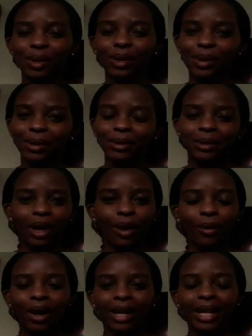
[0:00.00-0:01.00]
How can I
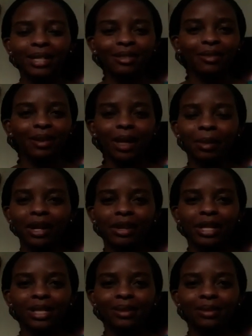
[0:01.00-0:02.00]
define my
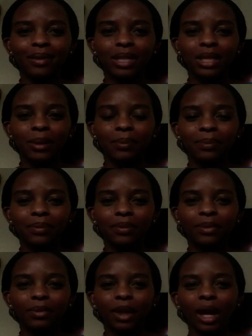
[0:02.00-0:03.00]
creativity?
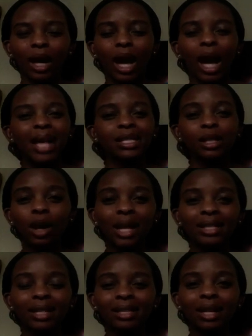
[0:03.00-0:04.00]
As long as it's
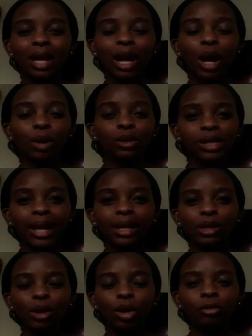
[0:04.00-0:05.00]
outside
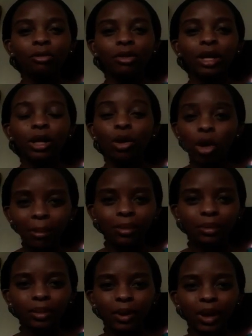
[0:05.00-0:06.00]
of the norm,
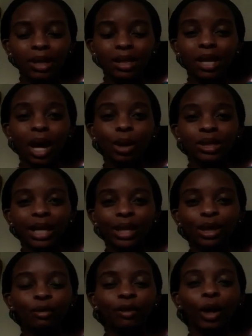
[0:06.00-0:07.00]
it's outside of the
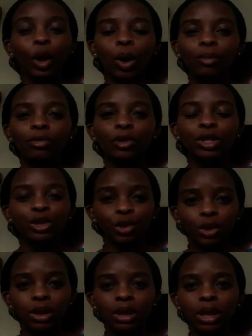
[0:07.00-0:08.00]
comfort zone,
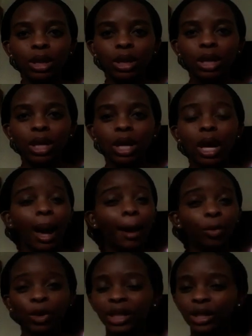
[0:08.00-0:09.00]
I'm willing
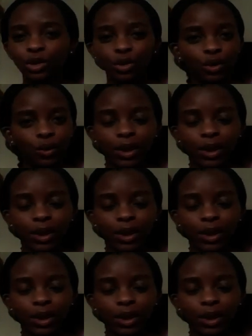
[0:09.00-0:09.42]
to do it.